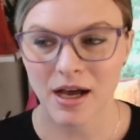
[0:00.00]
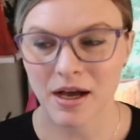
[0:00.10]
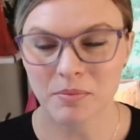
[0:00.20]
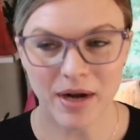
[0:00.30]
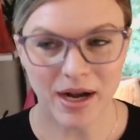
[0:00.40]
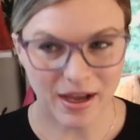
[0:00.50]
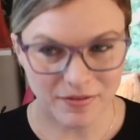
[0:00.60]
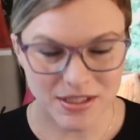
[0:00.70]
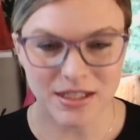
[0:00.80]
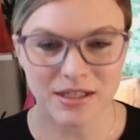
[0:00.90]
But I
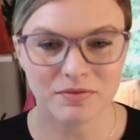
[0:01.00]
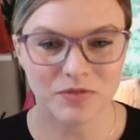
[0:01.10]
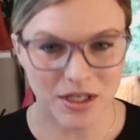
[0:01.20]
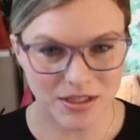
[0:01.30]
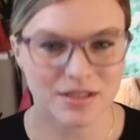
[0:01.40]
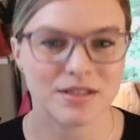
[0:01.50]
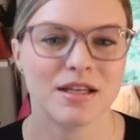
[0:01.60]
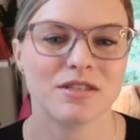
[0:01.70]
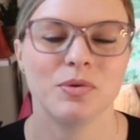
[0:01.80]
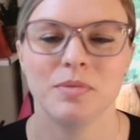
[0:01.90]
have seen very
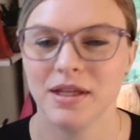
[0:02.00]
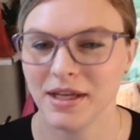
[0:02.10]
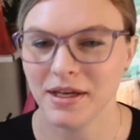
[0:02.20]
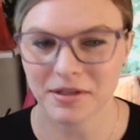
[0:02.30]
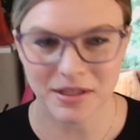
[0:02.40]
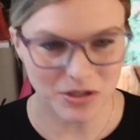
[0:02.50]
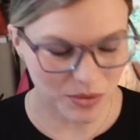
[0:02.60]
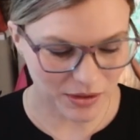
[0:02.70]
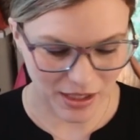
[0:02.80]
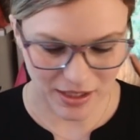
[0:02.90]
successful men that can
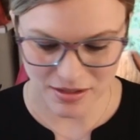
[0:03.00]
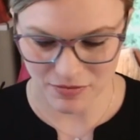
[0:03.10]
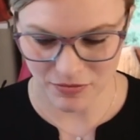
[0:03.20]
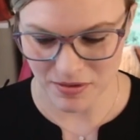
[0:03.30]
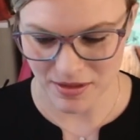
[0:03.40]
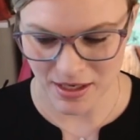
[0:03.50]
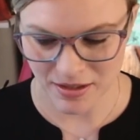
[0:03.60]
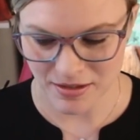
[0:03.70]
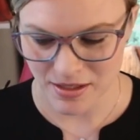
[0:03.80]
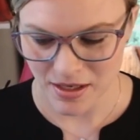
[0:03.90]
do a lot of different
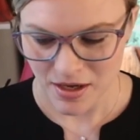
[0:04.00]
things.